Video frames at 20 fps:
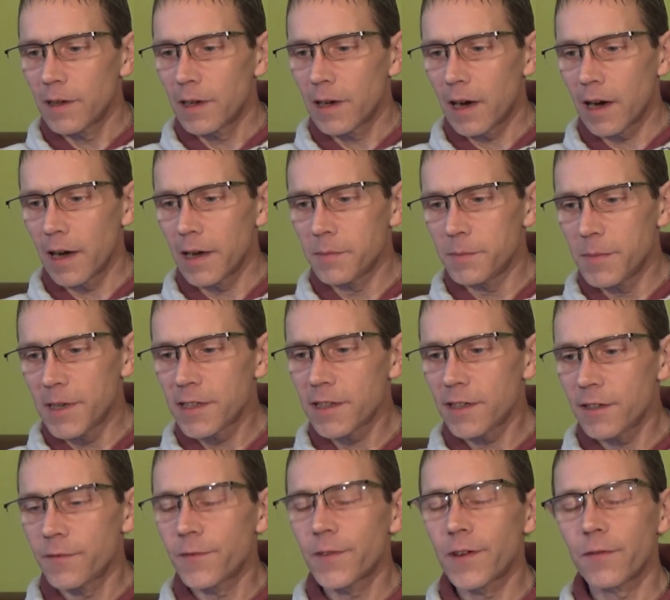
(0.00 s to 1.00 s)
I
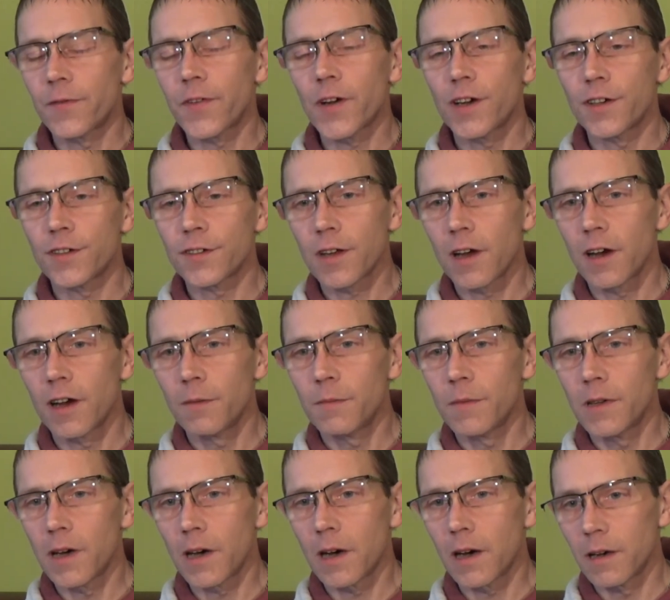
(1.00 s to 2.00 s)
admitted for the first time
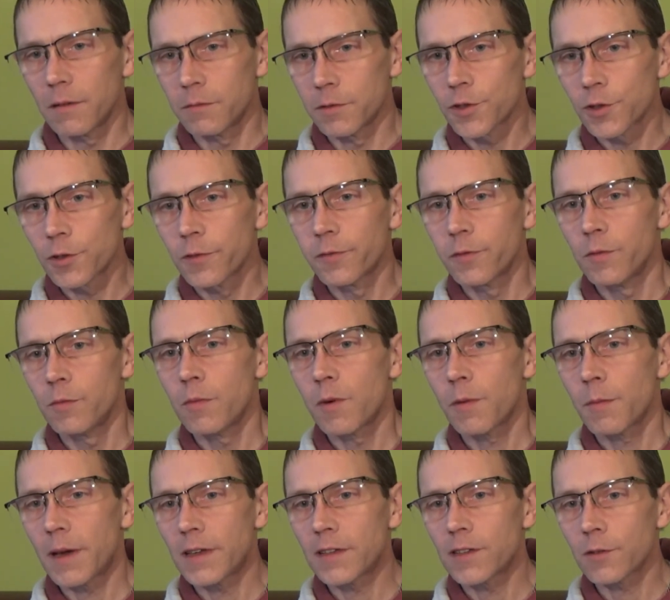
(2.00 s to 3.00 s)
that I was suffering with
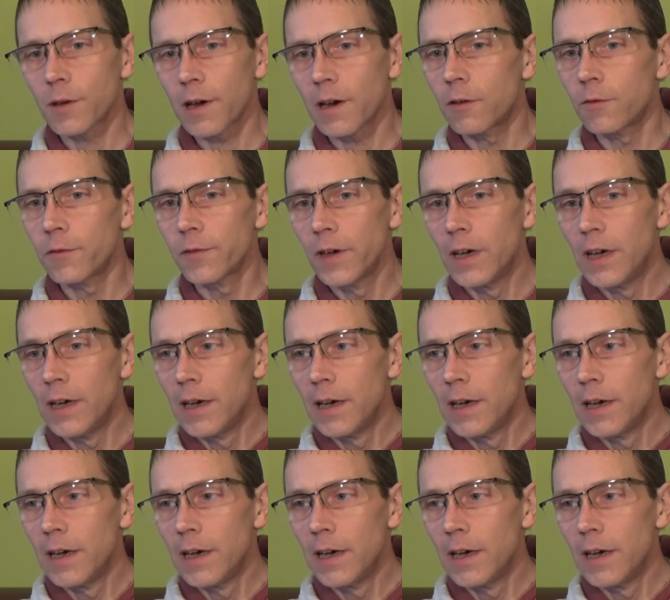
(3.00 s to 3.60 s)
mental health